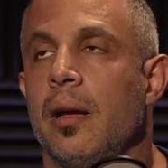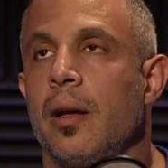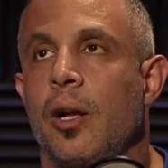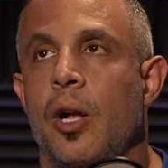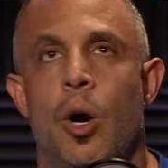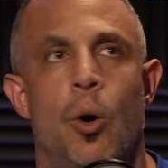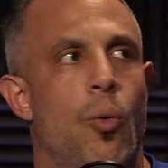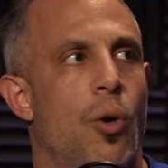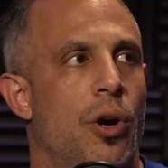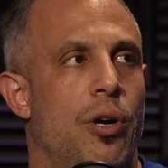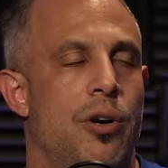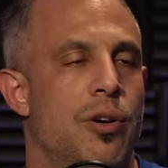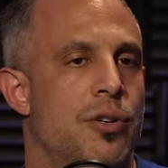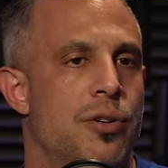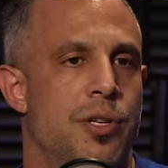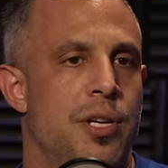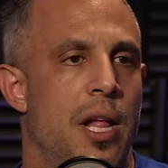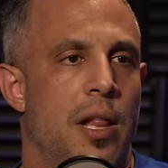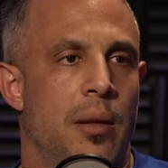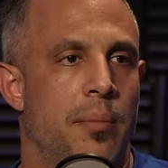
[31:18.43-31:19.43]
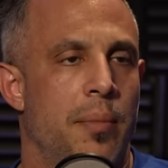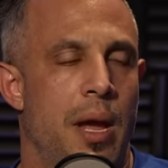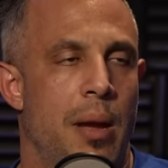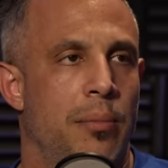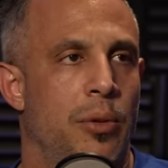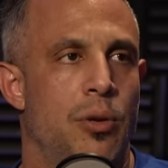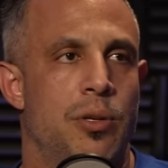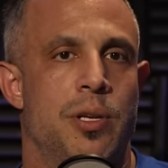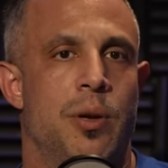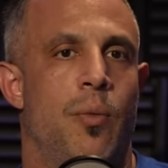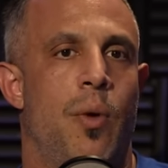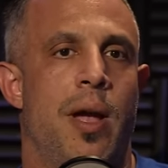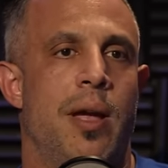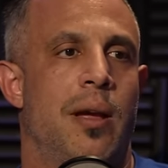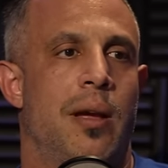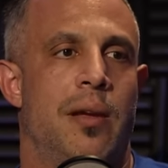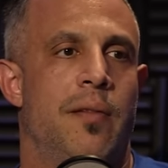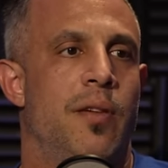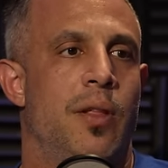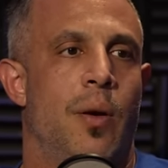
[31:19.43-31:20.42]
coworkers are telling me I'm losing
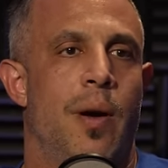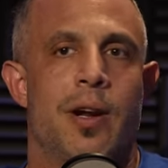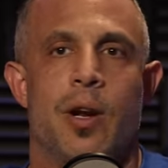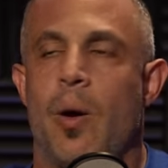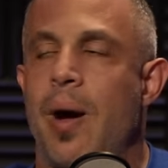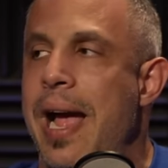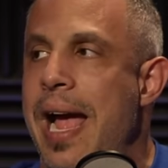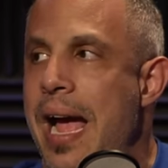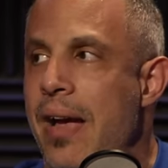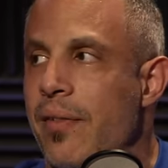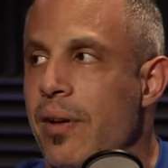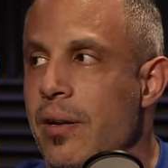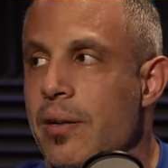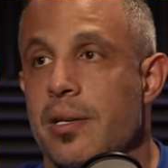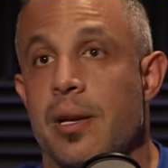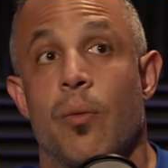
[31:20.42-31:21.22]
weight, even though I know I haven't.